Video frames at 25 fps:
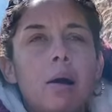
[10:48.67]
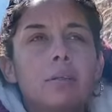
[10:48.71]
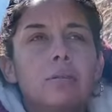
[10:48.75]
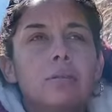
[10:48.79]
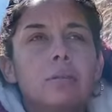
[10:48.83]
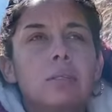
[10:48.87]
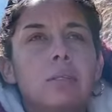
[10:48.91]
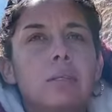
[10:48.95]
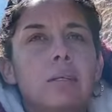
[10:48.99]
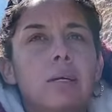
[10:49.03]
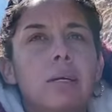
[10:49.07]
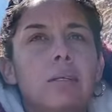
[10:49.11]
That's
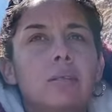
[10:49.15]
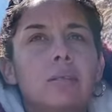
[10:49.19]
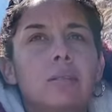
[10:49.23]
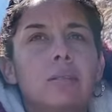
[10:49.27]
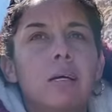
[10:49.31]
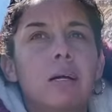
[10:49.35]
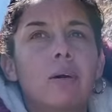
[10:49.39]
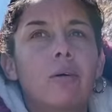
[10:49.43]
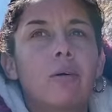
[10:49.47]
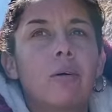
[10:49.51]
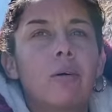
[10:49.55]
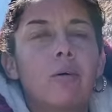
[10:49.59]
what he thinks. He's
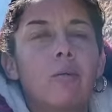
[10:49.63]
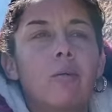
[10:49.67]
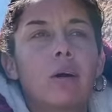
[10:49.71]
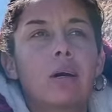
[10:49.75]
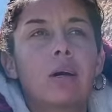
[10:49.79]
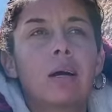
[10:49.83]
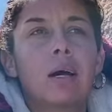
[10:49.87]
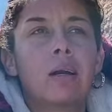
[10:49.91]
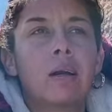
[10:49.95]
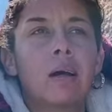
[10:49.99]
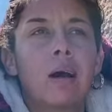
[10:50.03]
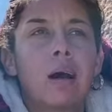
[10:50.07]
like, oh,
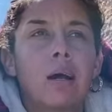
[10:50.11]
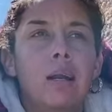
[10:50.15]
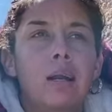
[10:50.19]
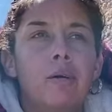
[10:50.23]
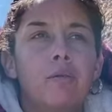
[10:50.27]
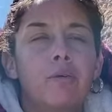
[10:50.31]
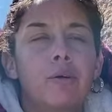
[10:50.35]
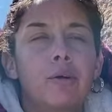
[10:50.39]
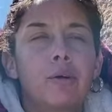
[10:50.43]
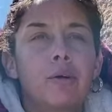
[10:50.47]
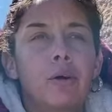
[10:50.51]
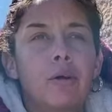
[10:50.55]
what kind of high
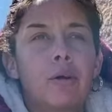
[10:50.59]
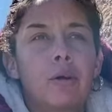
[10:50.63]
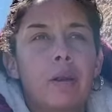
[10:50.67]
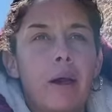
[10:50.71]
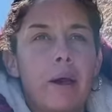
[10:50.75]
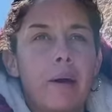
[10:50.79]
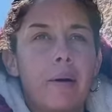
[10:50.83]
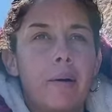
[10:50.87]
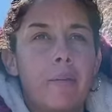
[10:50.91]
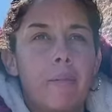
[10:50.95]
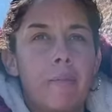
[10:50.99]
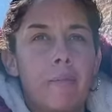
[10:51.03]
level are you on
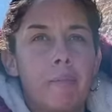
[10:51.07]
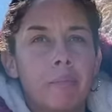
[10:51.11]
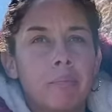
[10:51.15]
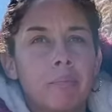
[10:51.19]
now?